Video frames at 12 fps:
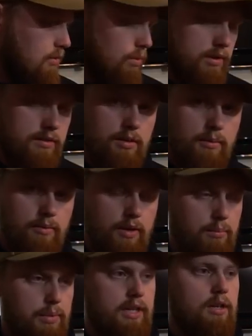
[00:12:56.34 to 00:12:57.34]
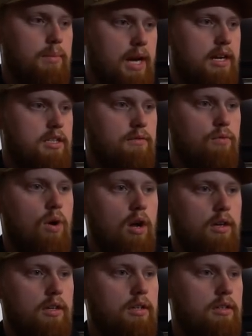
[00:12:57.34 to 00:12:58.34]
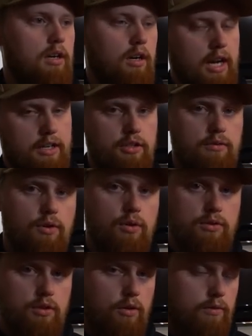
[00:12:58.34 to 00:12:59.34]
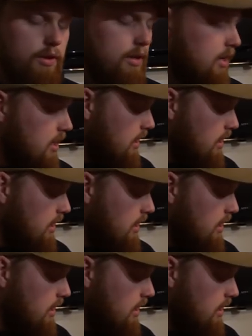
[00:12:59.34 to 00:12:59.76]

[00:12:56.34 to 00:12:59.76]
once some of our bigger bodies of water are actually frozen over